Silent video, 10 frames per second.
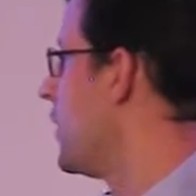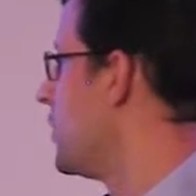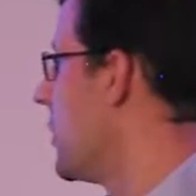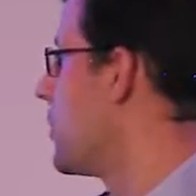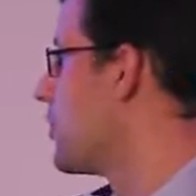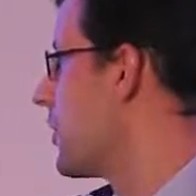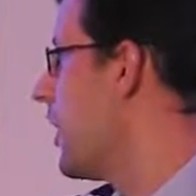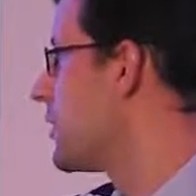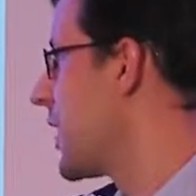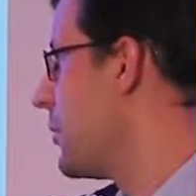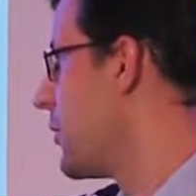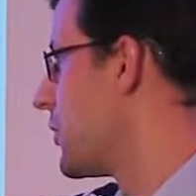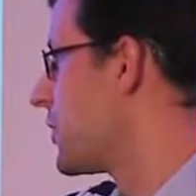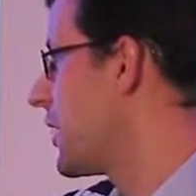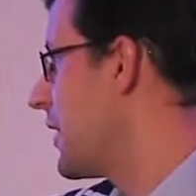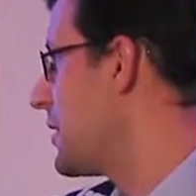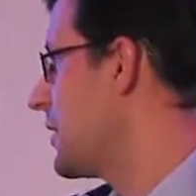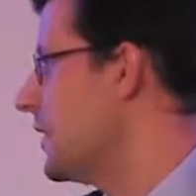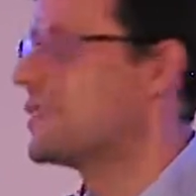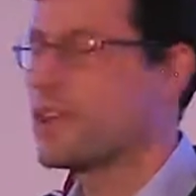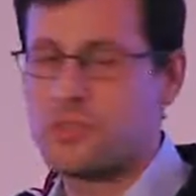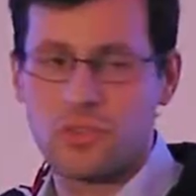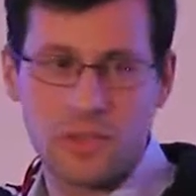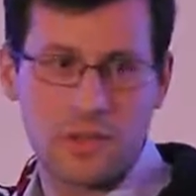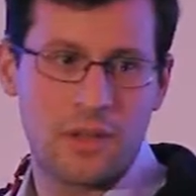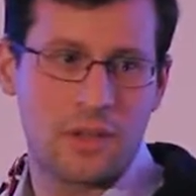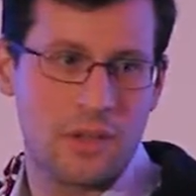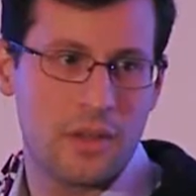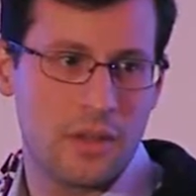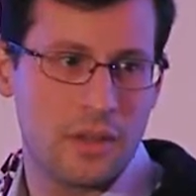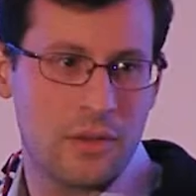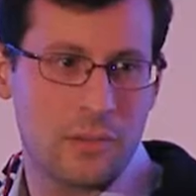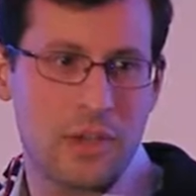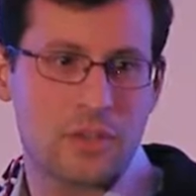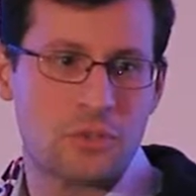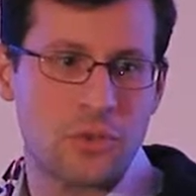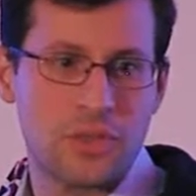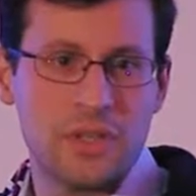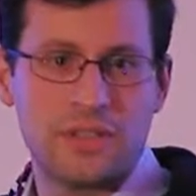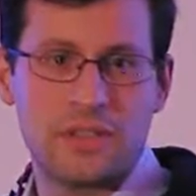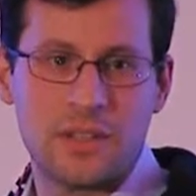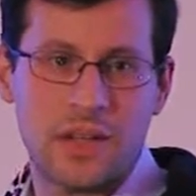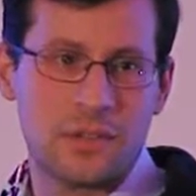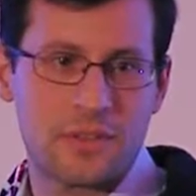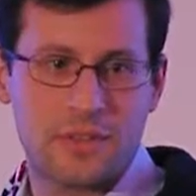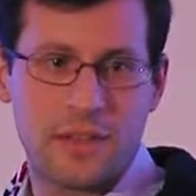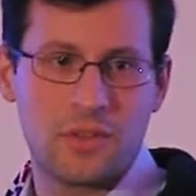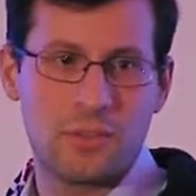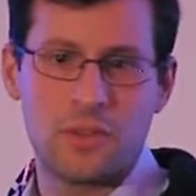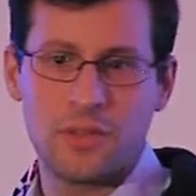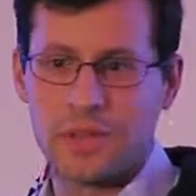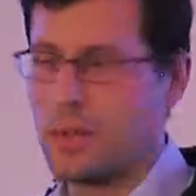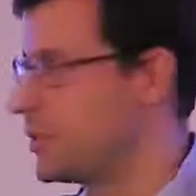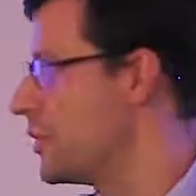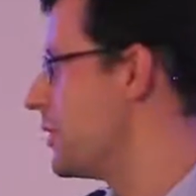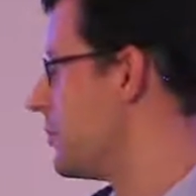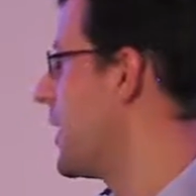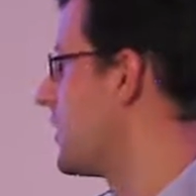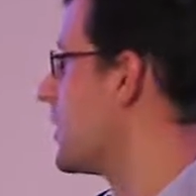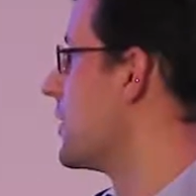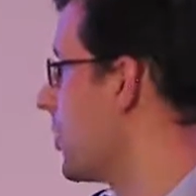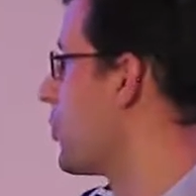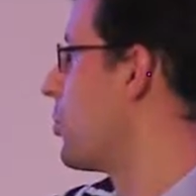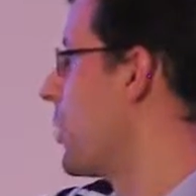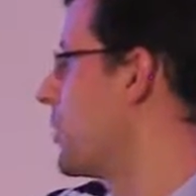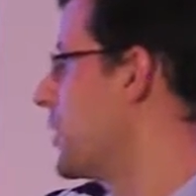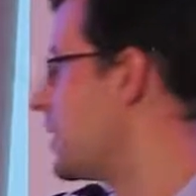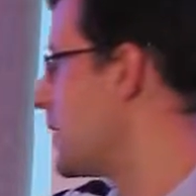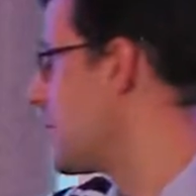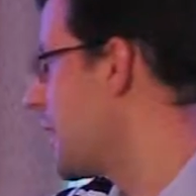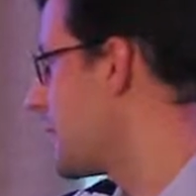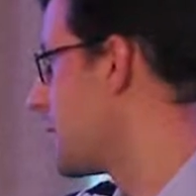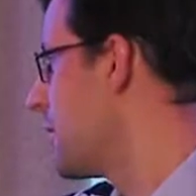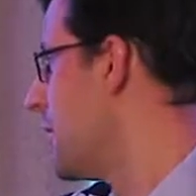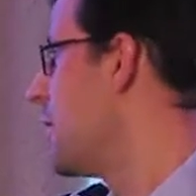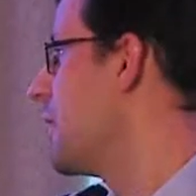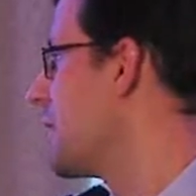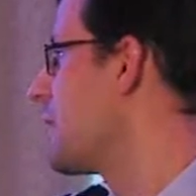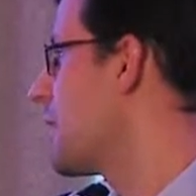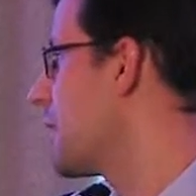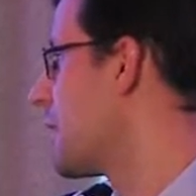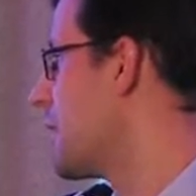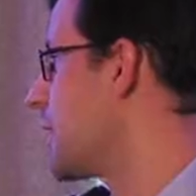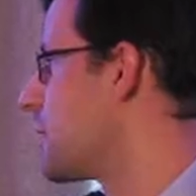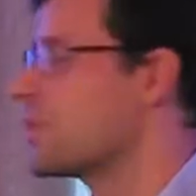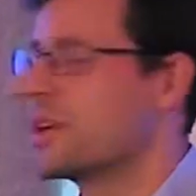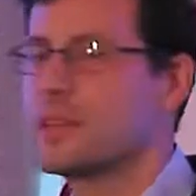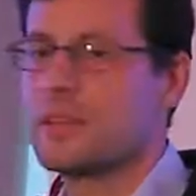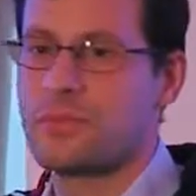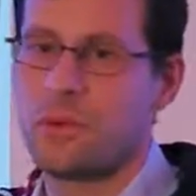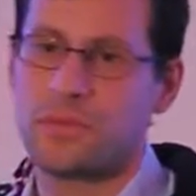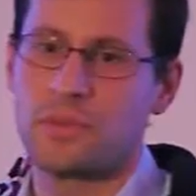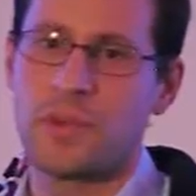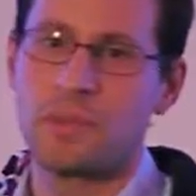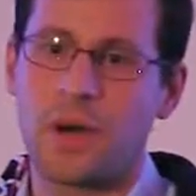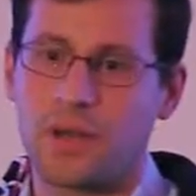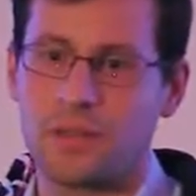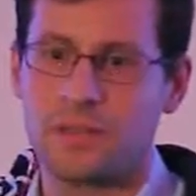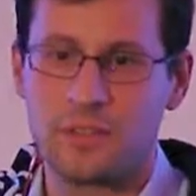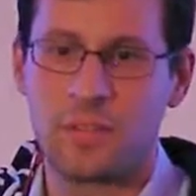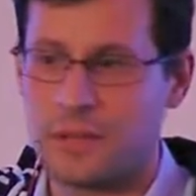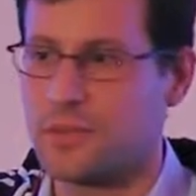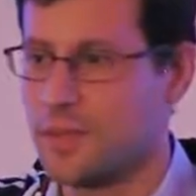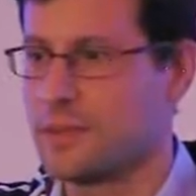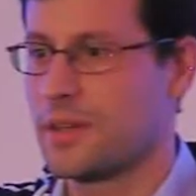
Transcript: then the outcome of your test is actually a much more easily understandable number. Basically, the probability that, let's say, the click-through rate of your A bucket is better than the